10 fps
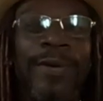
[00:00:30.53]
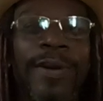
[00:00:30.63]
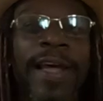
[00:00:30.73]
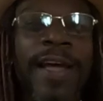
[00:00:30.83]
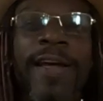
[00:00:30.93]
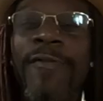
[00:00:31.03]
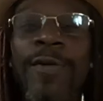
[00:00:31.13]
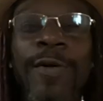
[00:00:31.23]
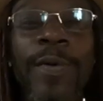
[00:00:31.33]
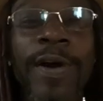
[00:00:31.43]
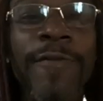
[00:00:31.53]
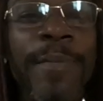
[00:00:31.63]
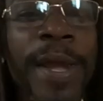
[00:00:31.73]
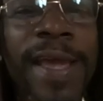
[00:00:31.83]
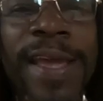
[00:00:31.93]
Never would
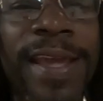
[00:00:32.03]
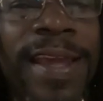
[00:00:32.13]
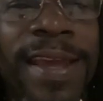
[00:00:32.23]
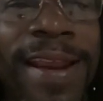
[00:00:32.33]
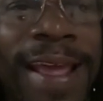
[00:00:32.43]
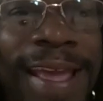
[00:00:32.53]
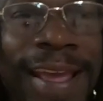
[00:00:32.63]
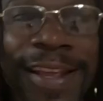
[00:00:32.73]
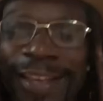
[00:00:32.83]
have made it.